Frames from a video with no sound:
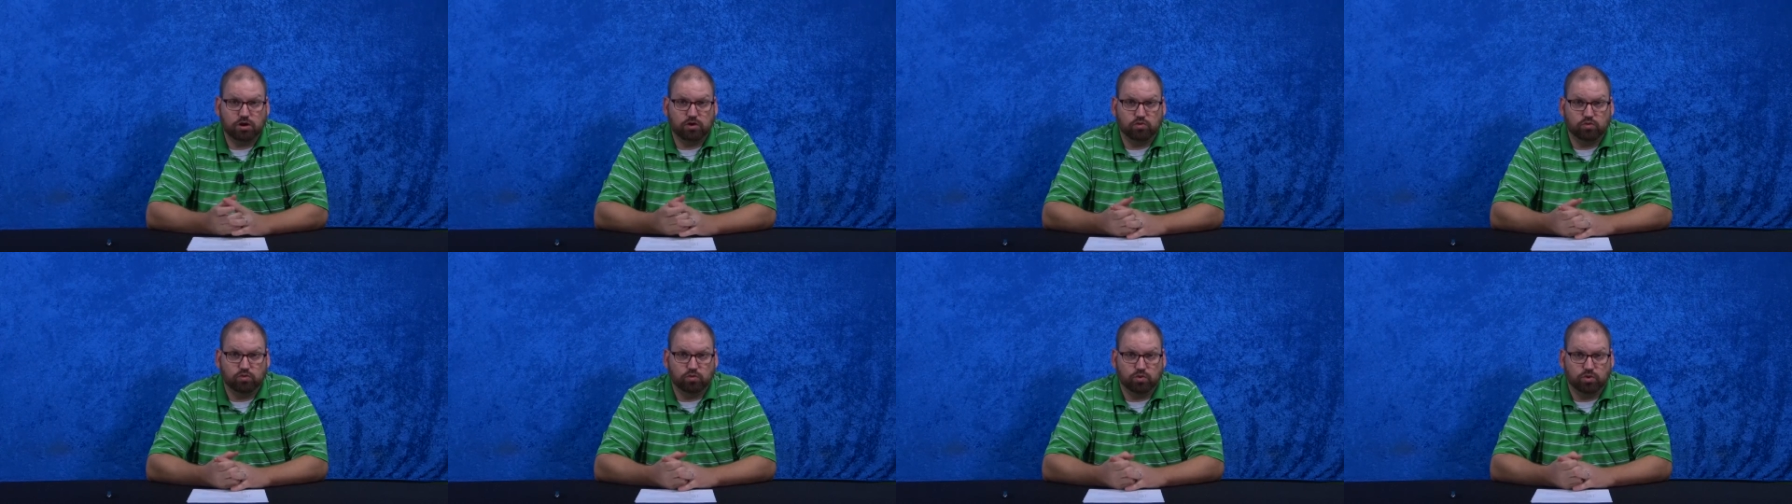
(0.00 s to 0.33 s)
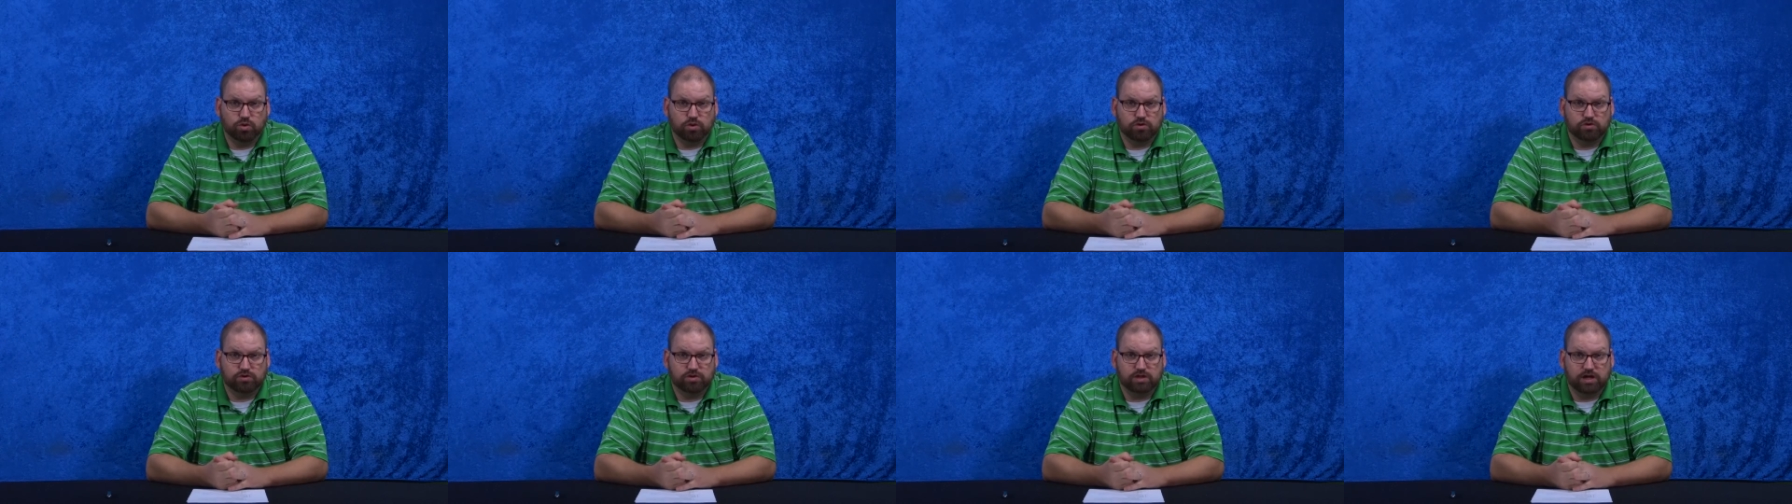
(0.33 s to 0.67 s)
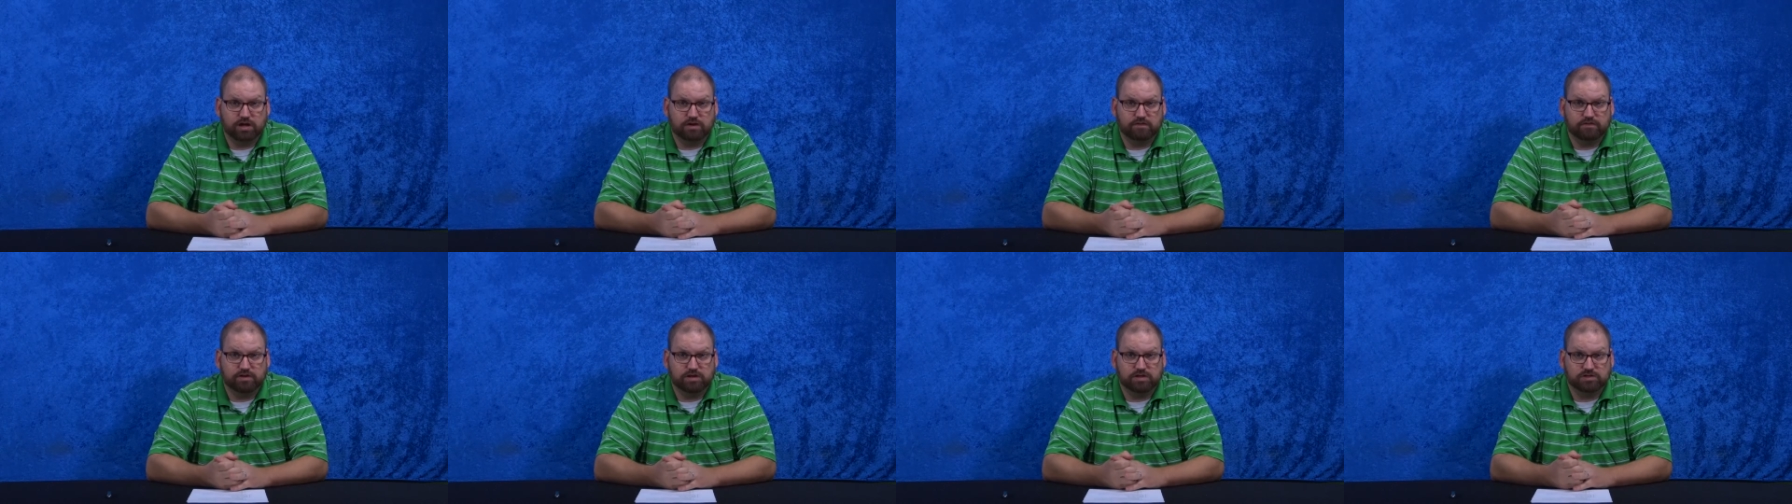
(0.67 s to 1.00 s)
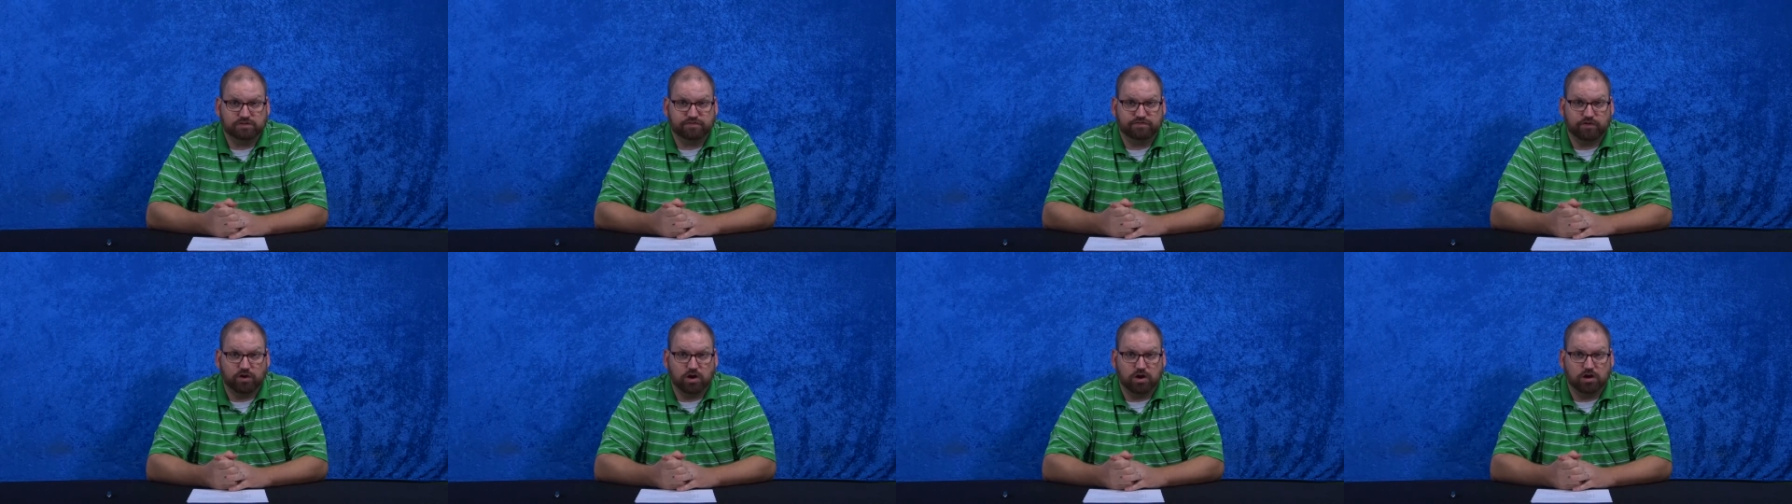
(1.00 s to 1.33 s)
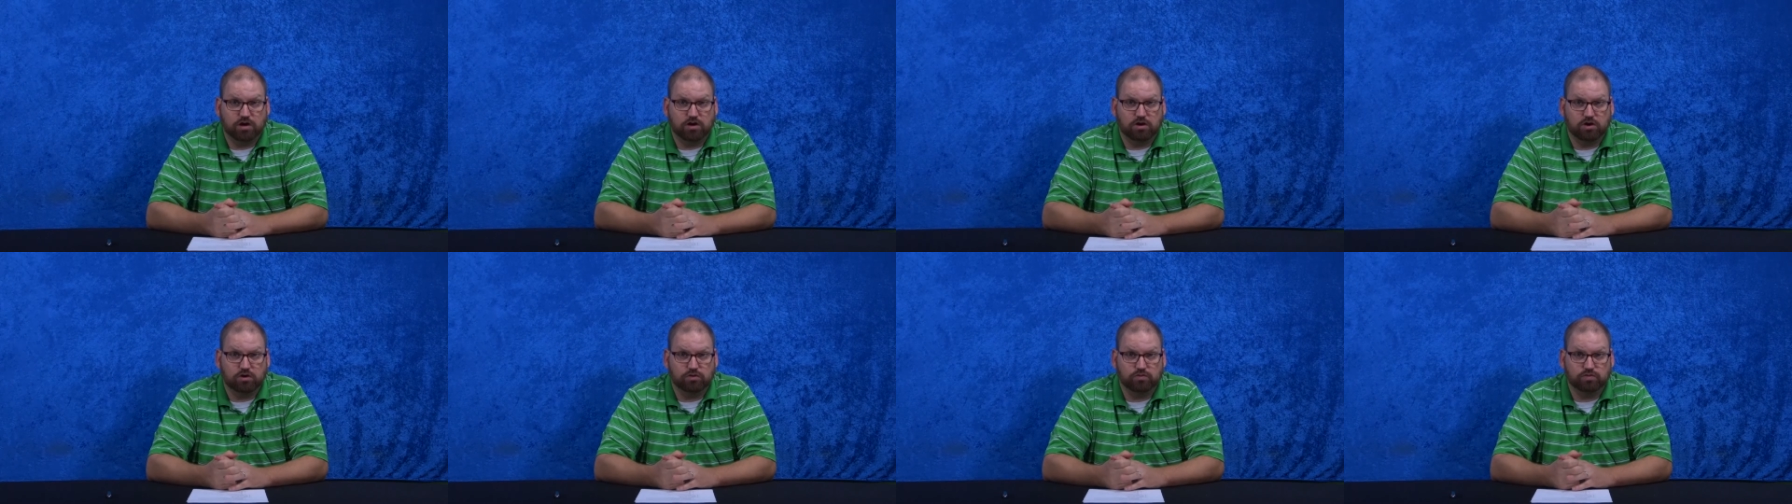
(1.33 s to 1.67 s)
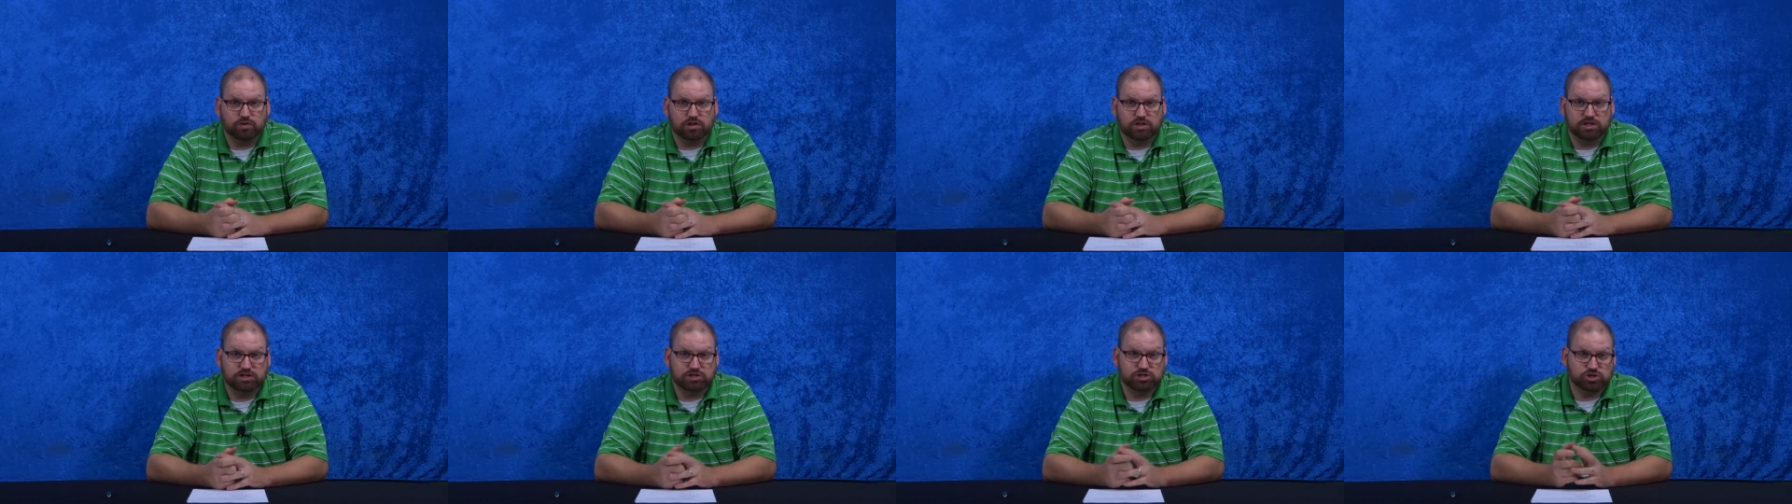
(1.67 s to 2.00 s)
a war that is fought on
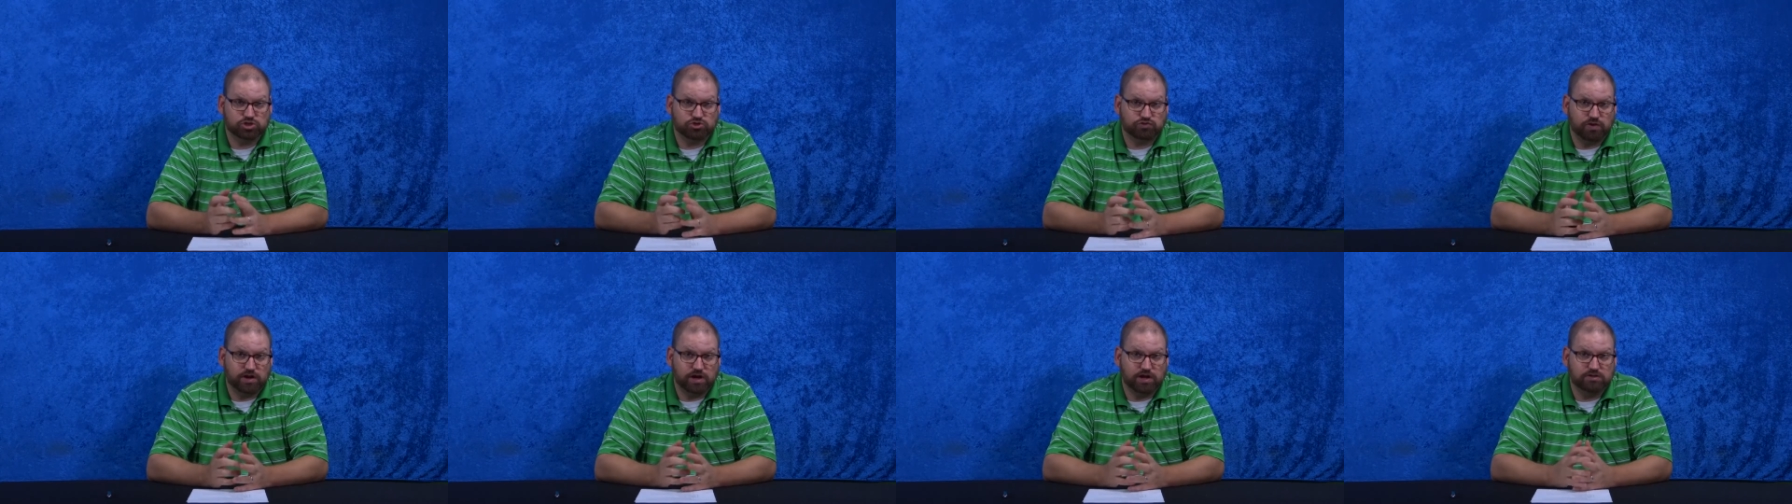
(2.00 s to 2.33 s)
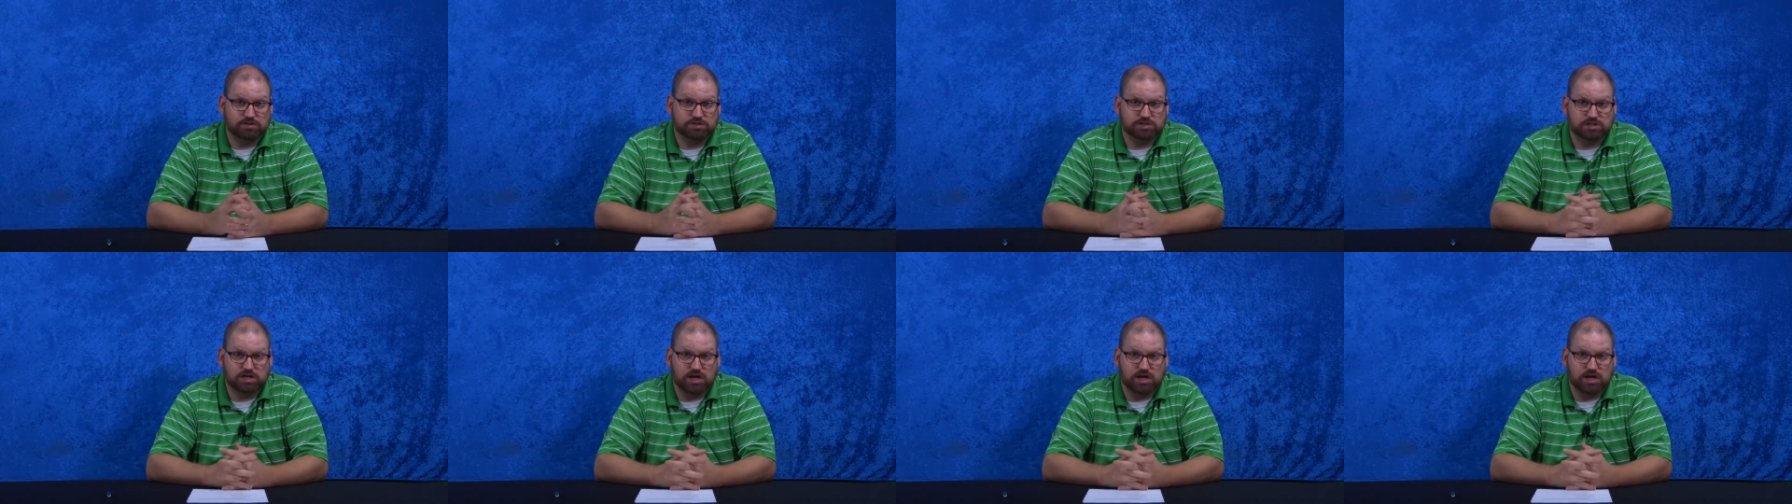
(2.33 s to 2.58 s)
religious grounds,